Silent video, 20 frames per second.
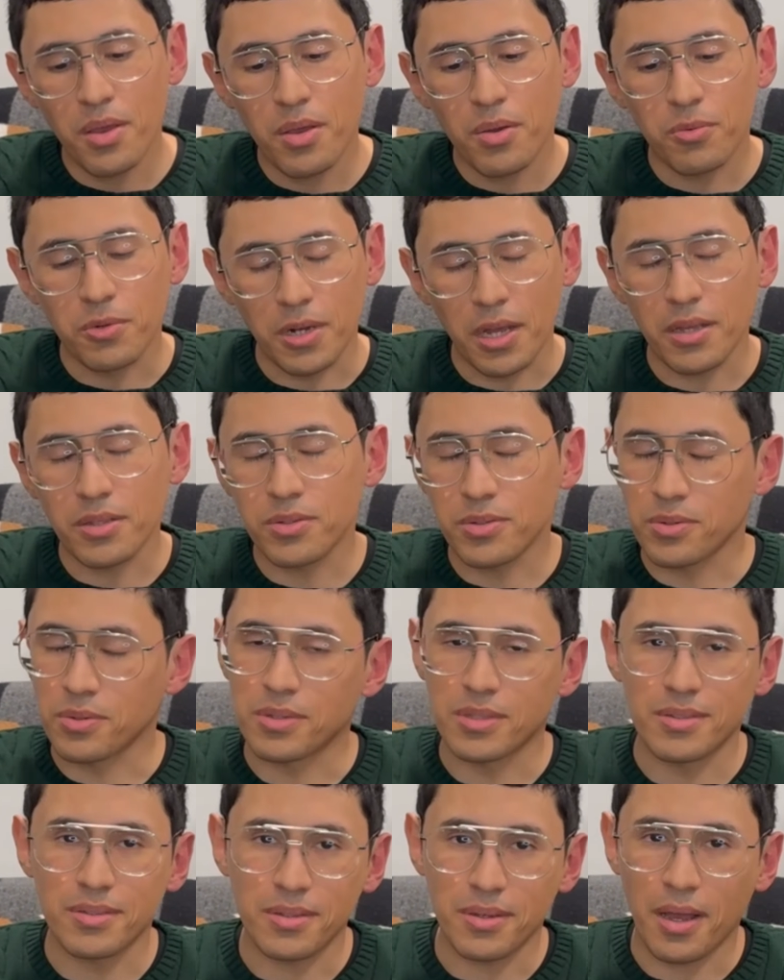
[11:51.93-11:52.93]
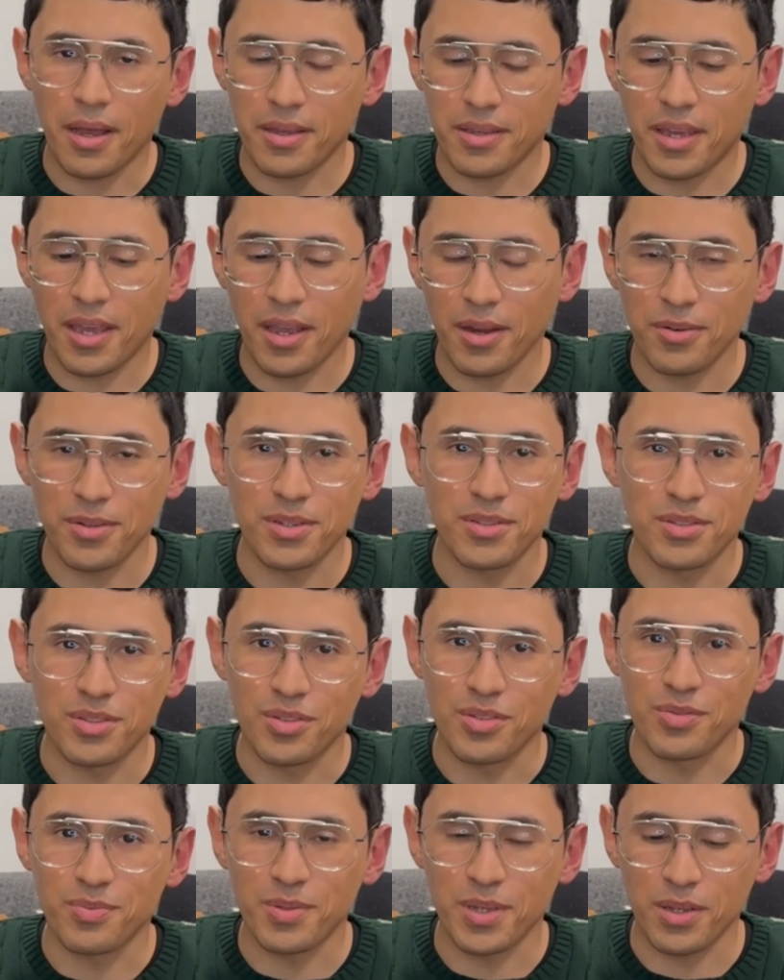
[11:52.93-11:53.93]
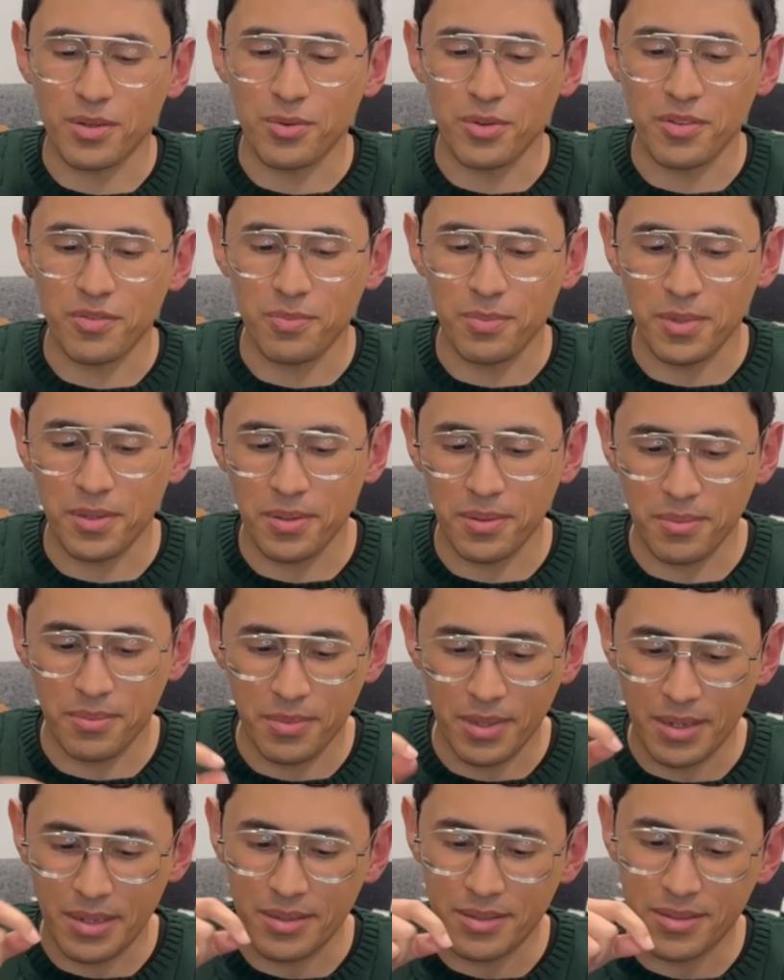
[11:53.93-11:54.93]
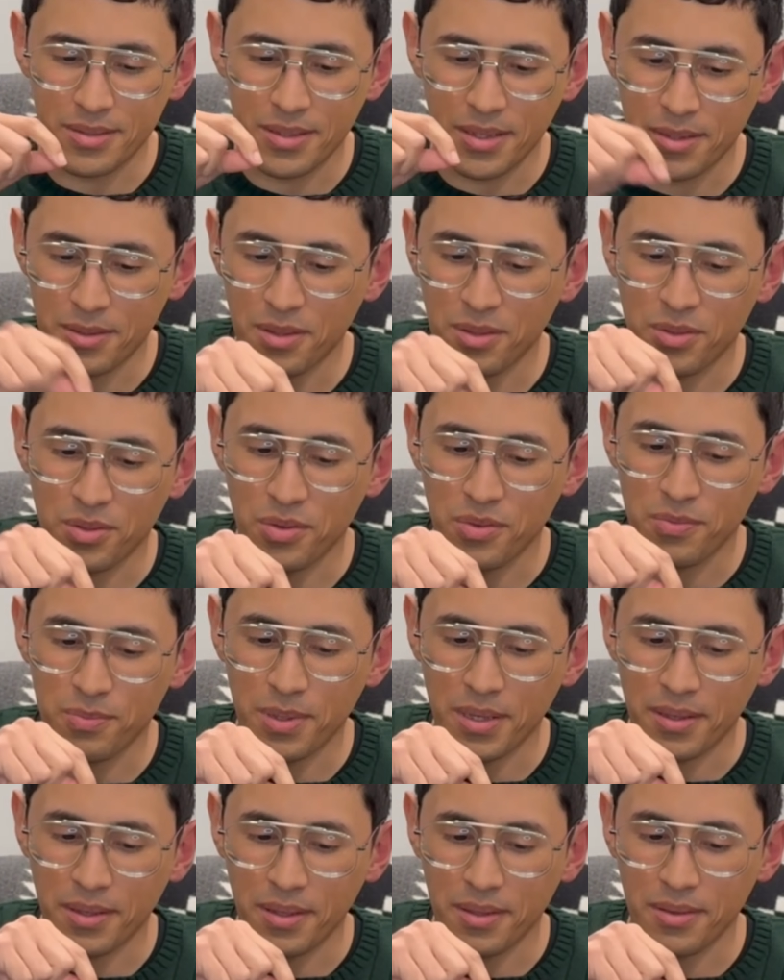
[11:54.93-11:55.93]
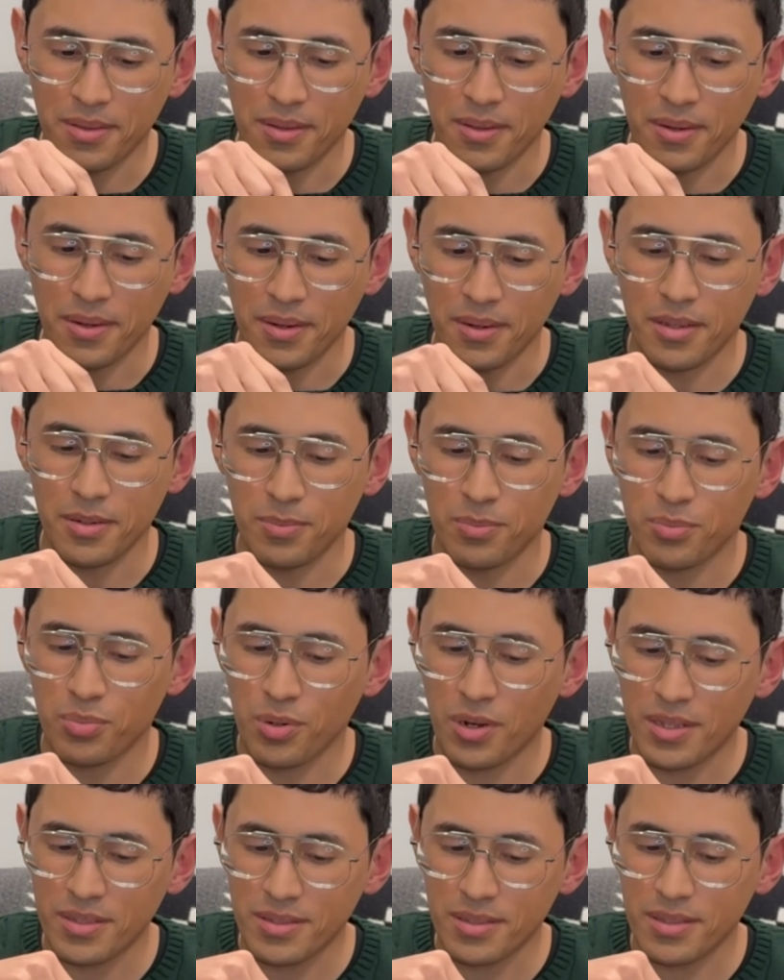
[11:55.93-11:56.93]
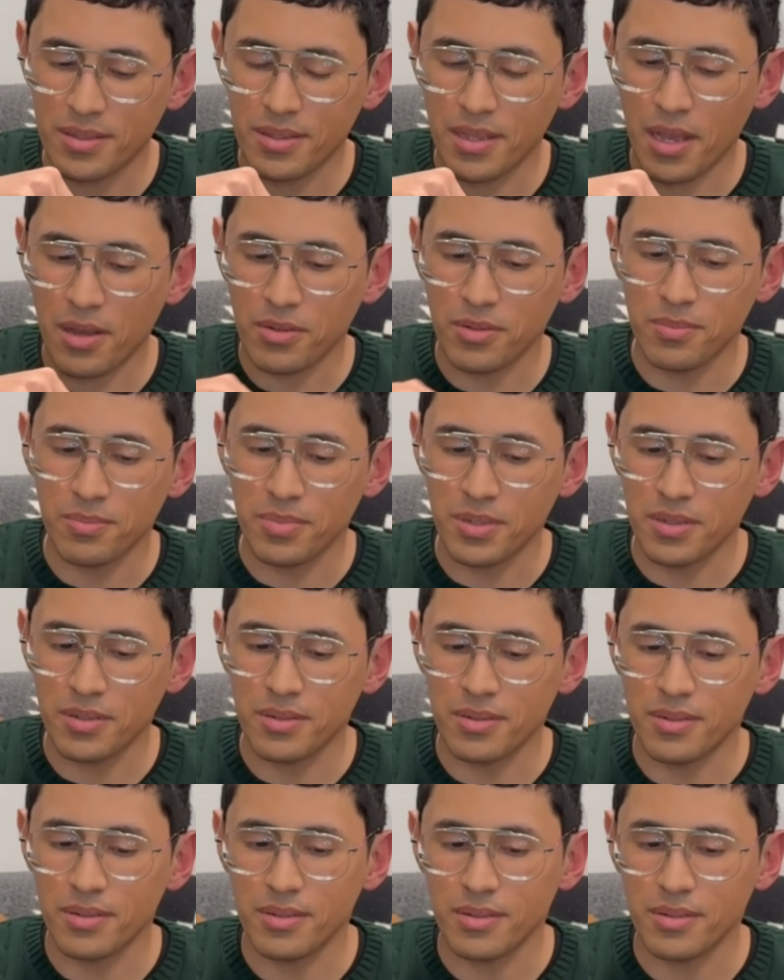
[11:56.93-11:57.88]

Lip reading: What I do is I carry a toothpick with me and I stick the toothpick in there and press it down a bit.